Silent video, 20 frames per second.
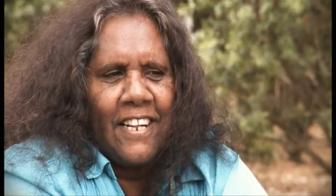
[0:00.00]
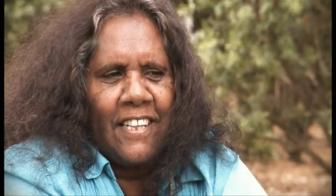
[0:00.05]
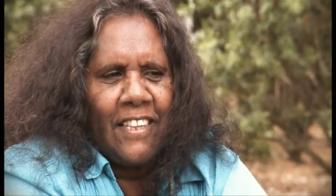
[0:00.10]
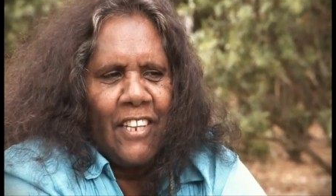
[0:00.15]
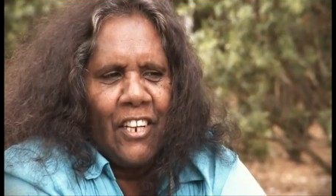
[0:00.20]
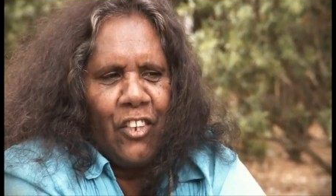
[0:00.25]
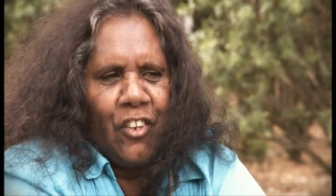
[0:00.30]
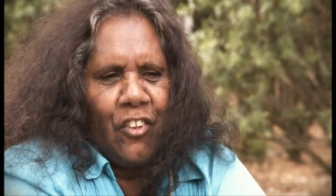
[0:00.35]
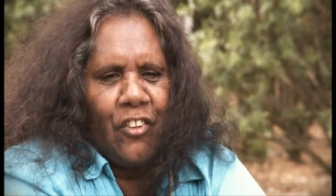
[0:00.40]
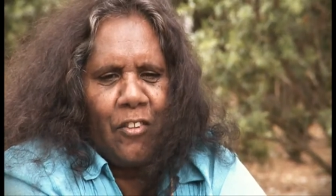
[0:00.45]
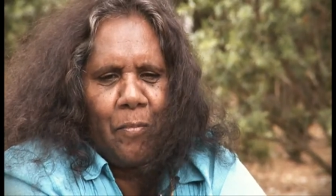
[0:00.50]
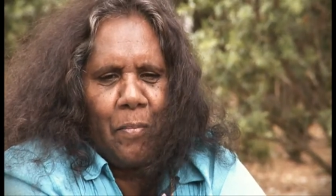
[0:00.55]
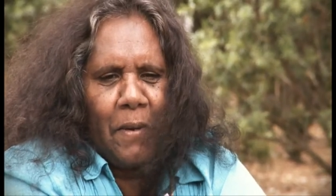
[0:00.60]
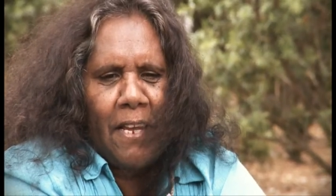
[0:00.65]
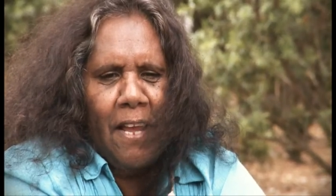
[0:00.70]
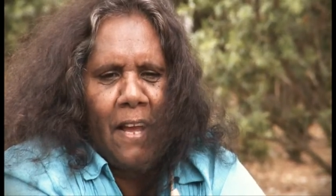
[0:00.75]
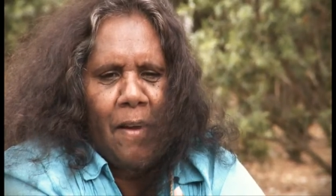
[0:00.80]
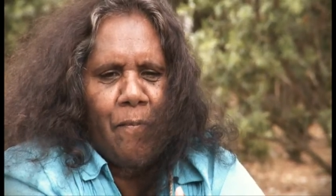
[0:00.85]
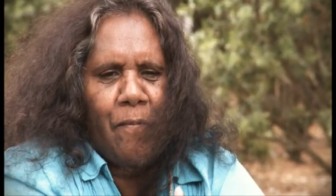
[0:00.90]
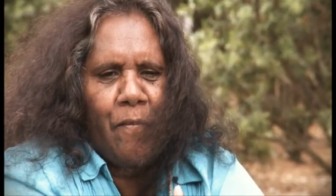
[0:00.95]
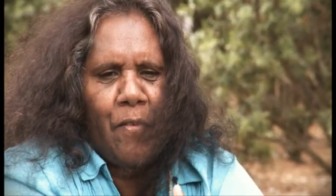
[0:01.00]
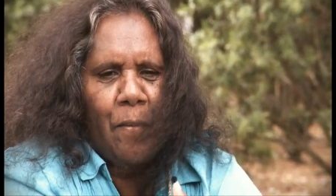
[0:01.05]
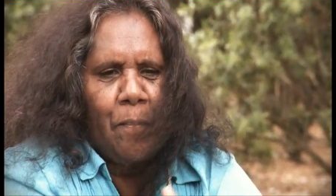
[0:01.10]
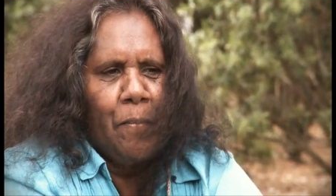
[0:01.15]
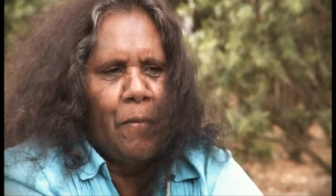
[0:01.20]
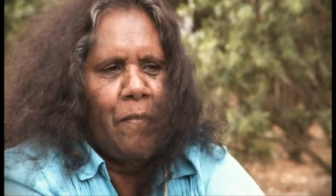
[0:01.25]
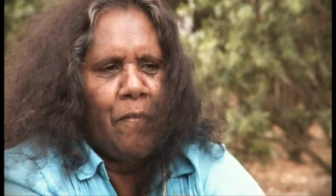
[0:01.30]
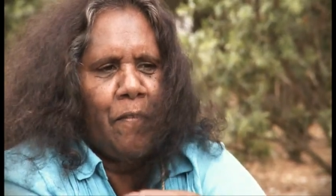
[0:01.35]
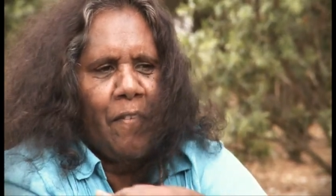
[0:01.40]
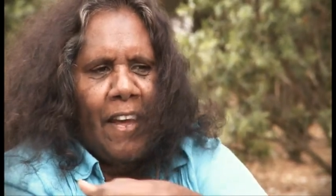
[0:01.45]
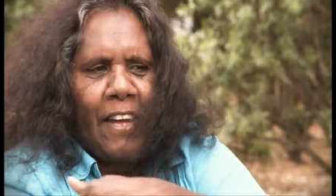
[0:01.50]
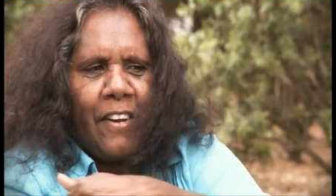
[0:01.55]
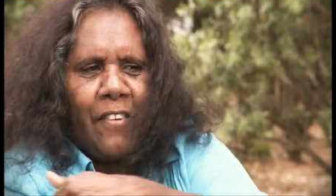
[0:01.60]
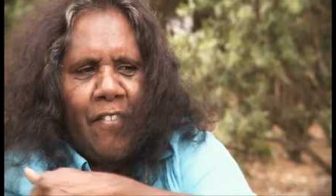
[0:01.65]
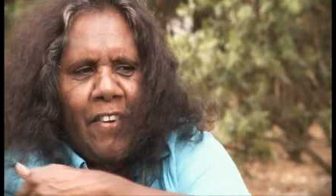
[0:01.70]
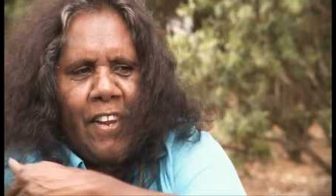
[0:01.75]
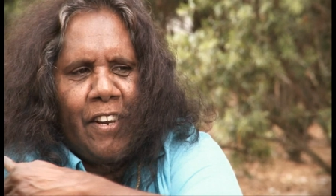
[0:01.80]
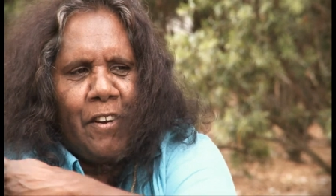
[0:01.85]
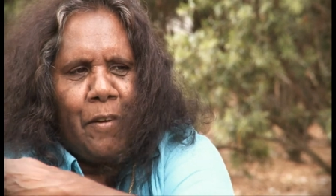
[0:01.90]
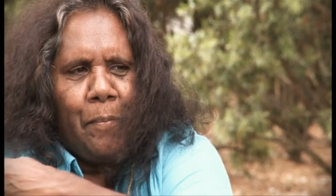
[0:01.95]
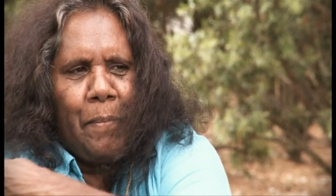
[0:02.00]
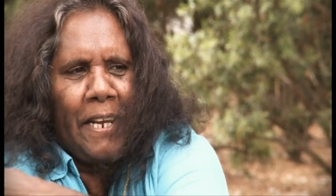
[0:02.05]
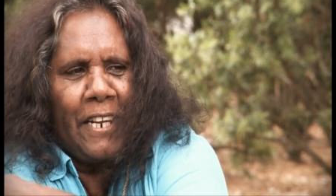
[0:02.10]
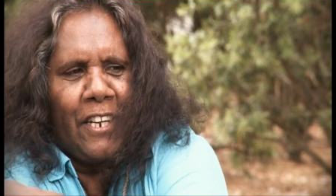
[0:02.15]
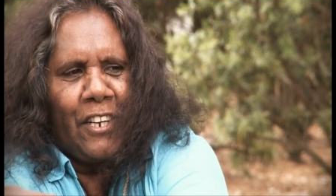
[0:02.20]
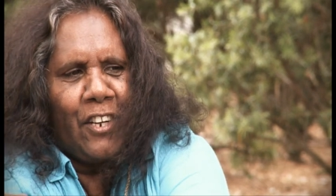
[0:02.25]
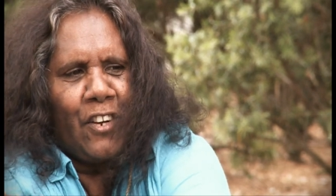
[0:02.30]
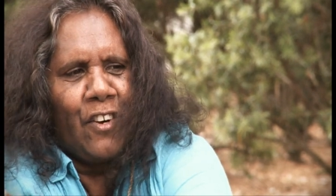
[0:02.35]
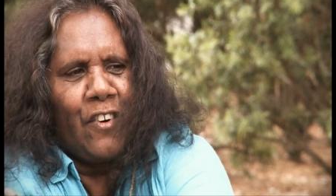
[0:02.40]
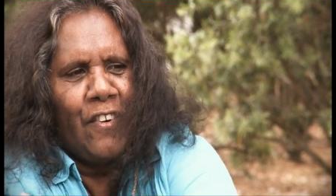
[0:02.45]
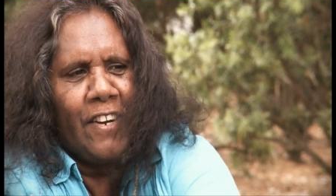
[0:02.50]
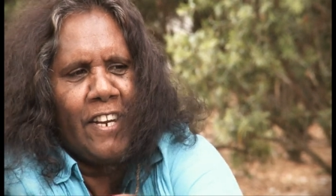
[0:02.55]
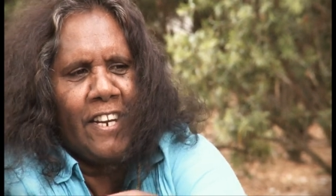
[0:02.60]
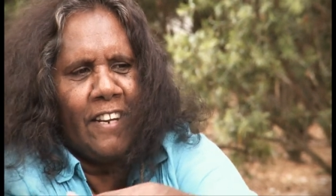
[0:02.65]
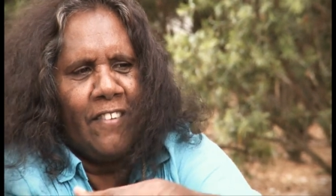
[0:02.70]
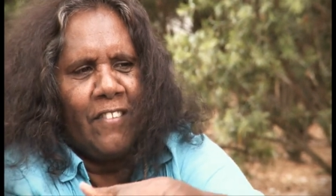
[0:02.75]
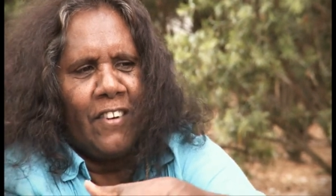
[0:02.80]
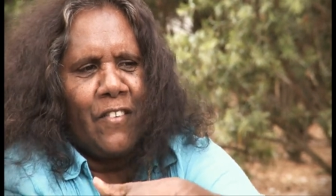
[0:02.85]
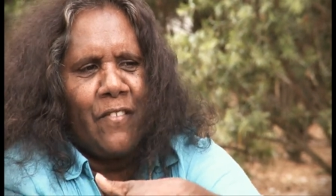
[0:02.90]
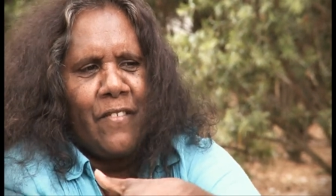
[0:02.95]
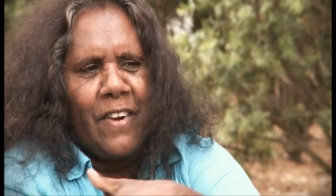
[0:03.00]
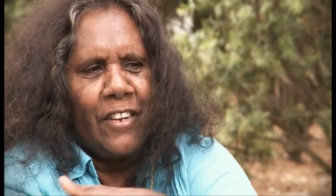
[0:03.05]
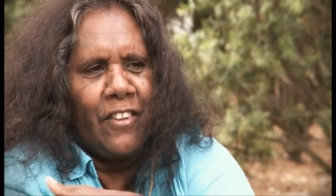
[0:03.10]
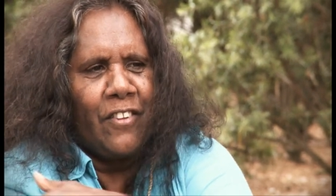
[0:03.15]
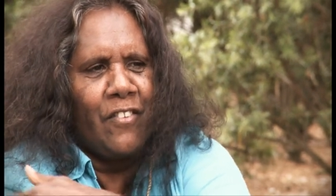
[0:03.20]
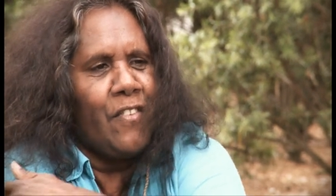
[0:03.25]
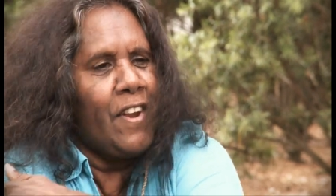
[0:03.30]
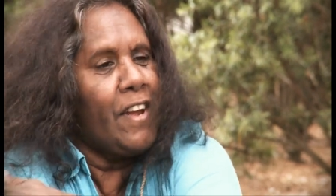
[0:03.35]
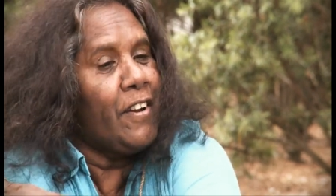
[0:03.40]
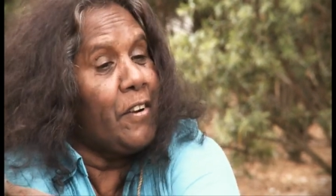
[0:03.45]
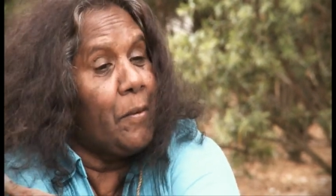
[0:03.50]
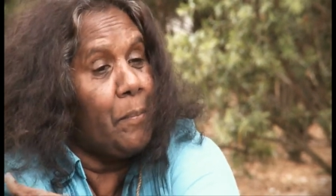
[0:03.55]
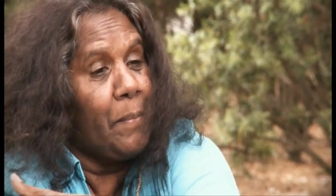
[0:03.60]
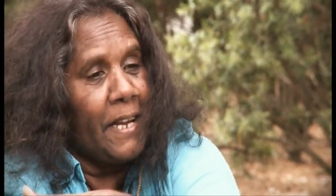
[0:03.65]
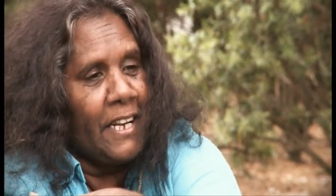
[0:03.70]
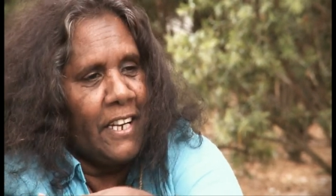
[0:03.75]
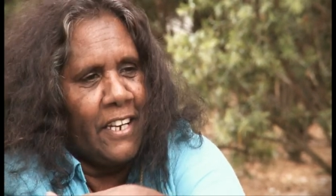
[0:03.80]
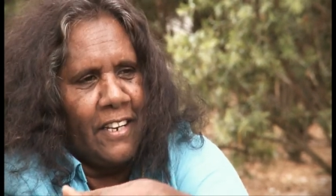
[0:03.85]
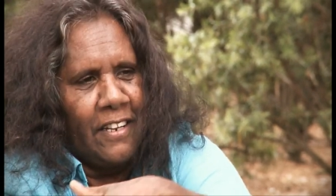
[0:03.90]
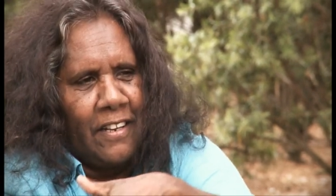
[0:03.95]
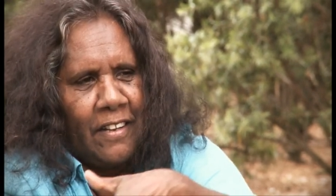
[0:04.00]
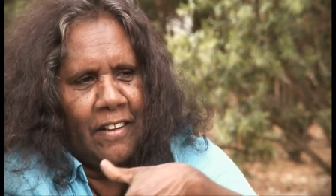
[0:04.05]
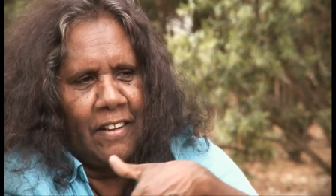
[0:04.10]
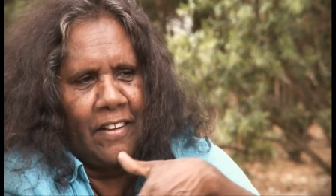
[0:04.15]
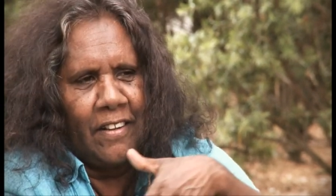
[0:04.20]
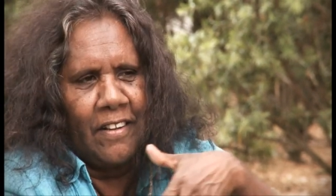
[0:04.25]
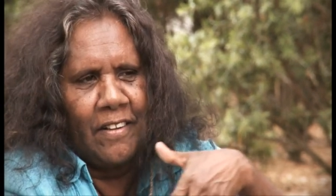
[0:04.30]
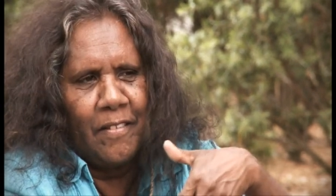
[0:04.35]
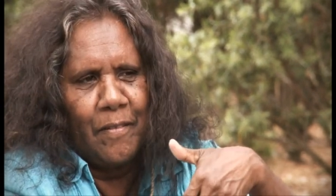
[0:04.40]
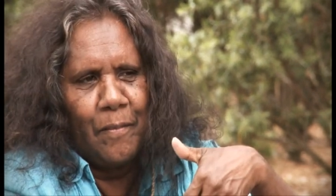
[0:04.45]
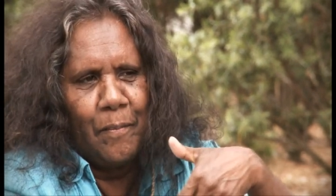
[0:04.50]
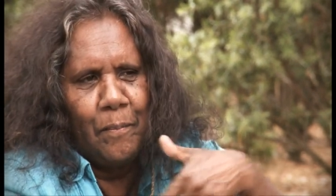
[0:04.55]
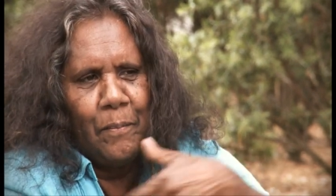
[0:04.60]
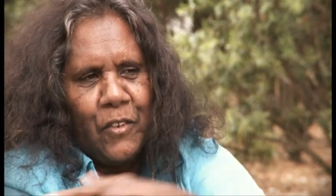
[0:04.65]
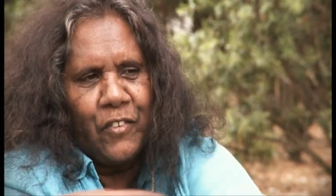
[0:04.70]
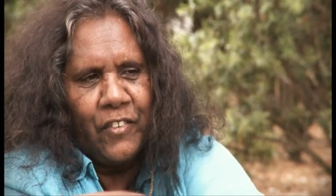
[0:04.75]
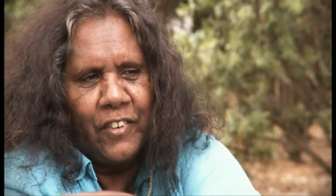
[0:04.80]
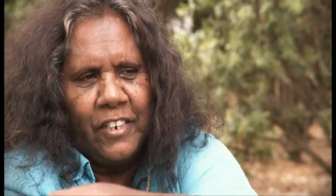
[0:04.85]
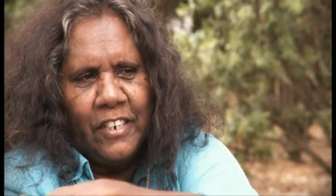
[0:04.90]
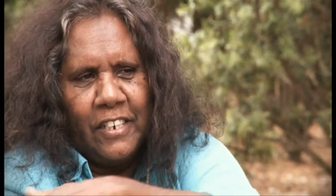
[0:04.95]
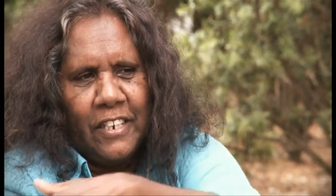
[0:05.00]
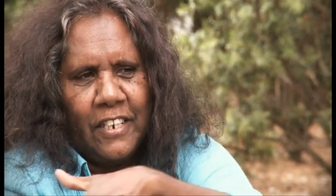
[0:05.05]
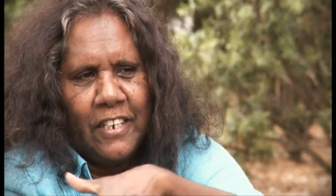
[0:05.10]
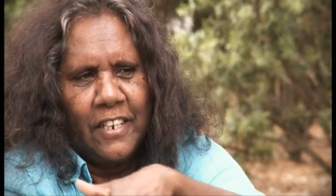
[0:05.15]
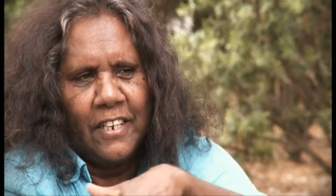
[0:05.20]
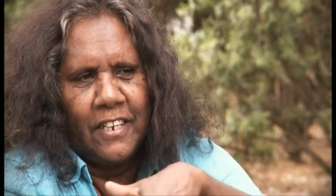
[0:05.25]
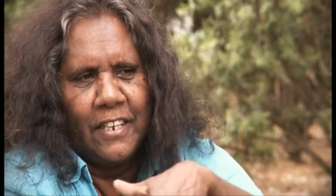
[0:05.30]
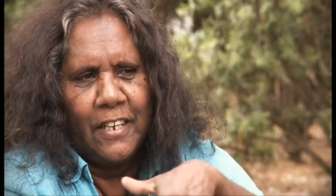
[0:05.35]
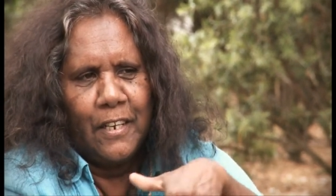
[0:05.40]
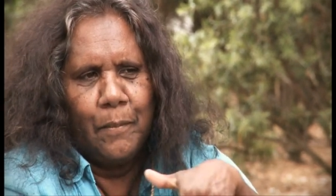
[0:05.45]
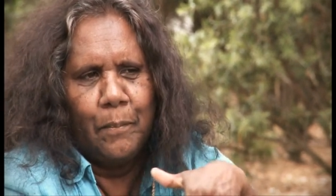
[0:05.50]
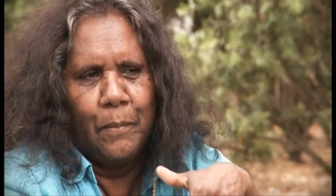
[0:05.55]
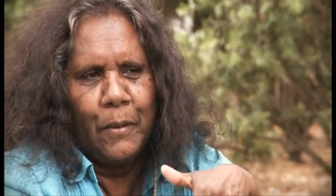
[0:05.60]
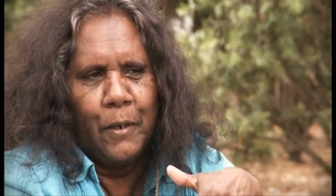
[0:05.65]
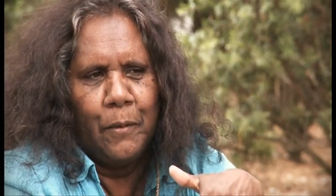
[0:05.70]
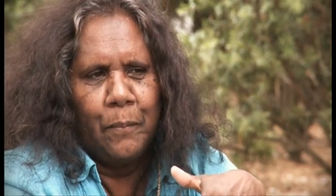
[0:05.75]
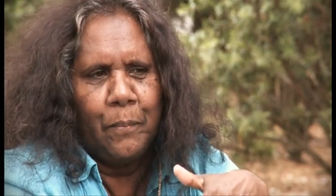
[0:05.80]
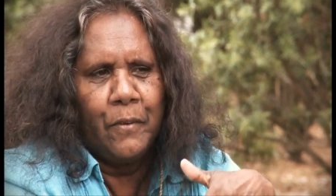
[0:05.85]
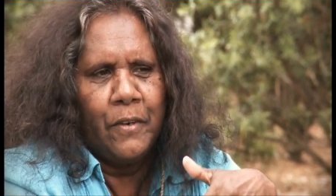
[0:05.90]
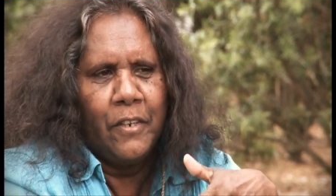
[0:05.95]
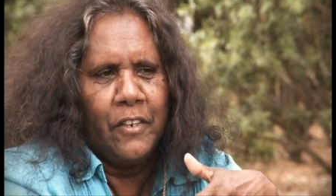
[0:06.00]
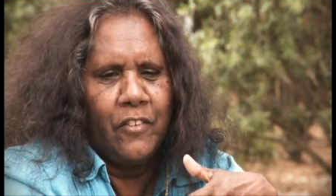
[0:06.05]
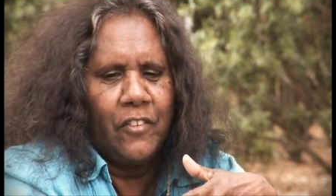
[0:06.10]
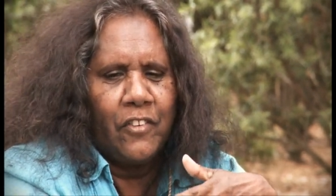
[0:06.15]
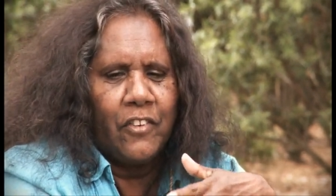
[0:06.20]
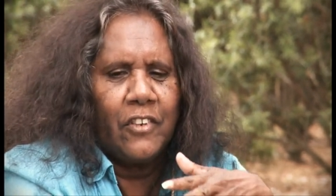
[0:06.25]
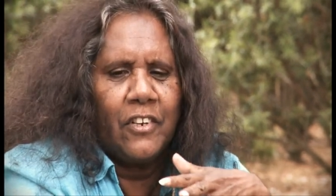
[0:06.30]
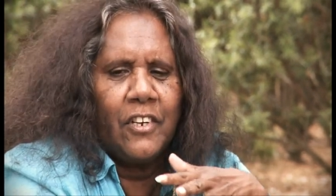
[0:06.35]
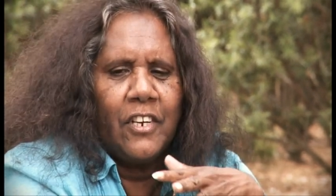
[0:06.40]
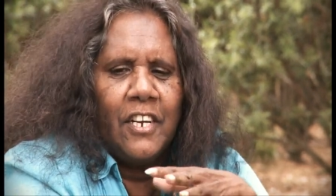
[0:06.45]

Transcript: that used to come from the flood around the back of the creek that runs around the back of the mission, Burnt Bridge.